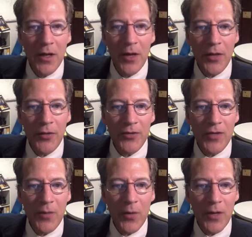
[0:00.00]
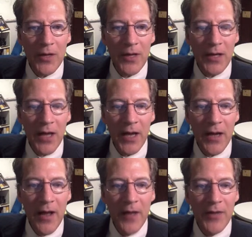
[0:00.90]
Thursday morning
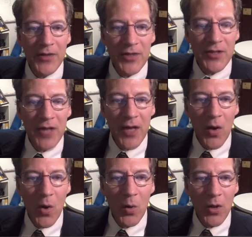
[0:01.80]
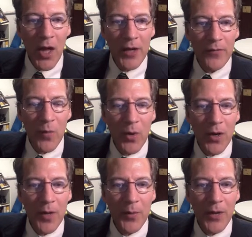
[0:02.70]
deadline. This is not a whole lot of
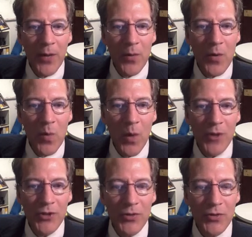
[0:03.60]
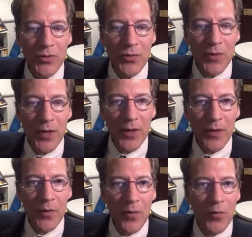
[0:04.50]
work, but I wouldn't want you to